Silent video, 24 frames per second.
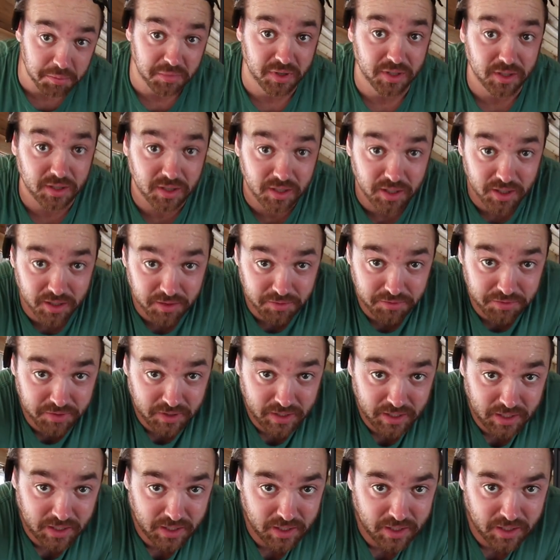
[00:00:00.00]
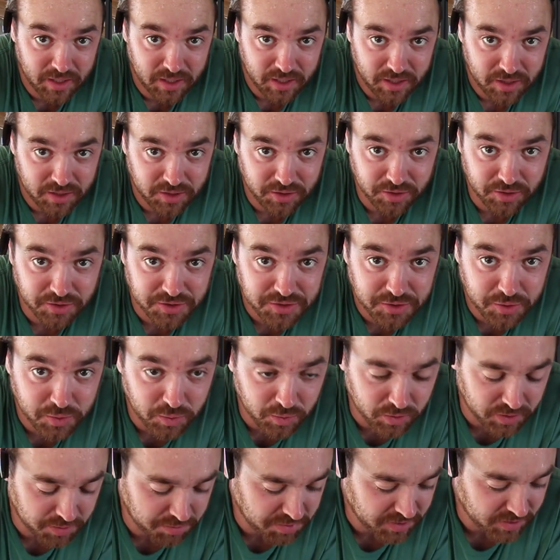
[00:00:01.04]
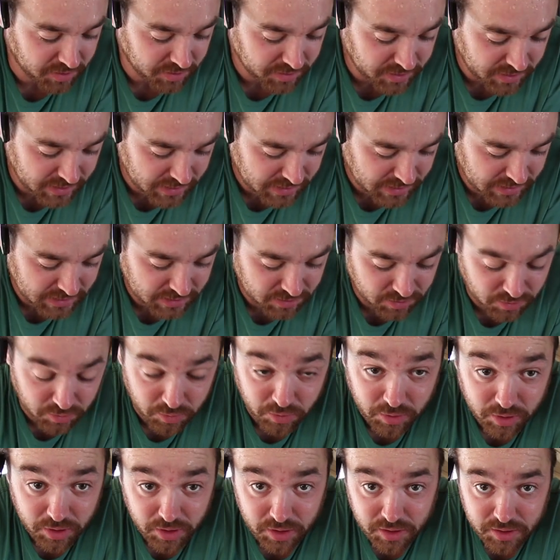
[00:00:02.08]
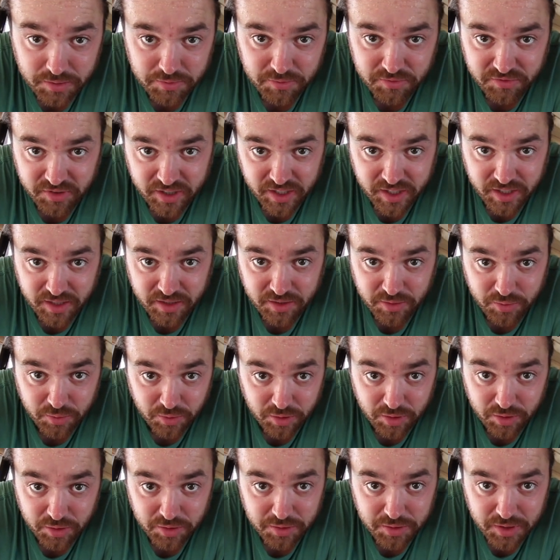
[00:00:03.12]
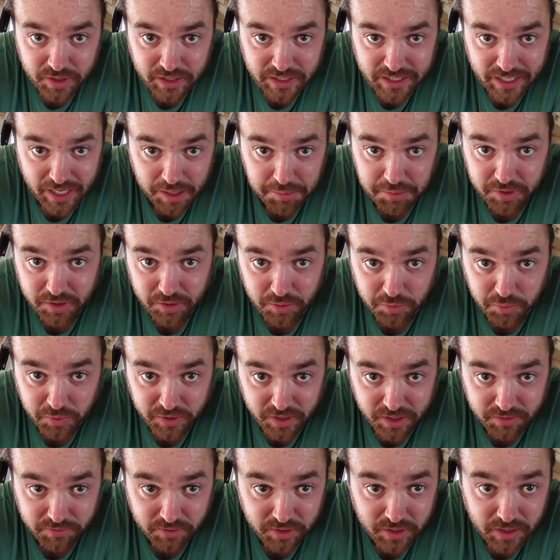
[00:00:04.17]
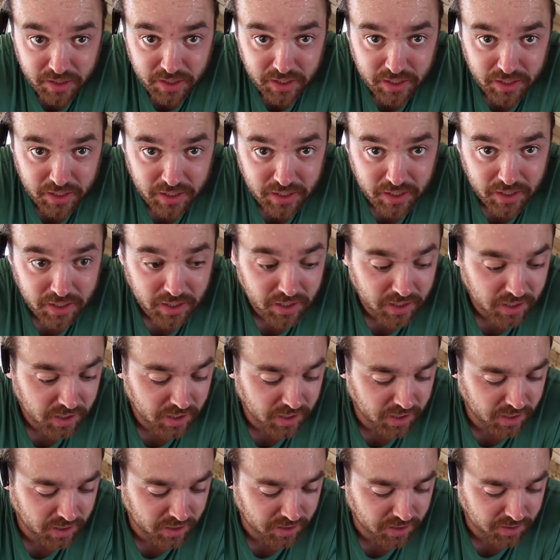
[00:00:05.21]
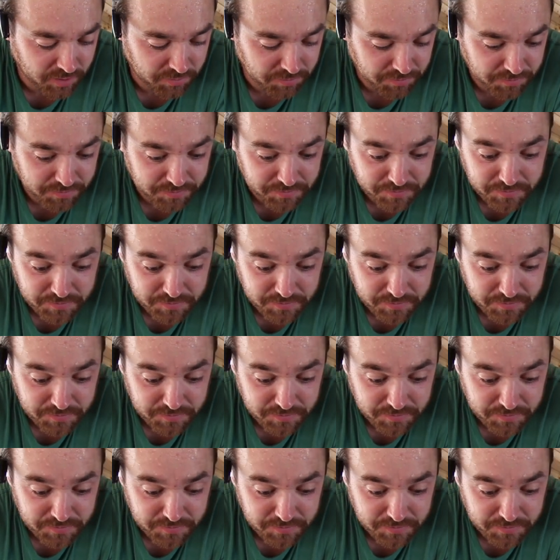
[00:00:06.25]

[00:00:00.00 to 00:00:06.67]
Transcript: middle of your Skoolie build or van or cabin or whatever, and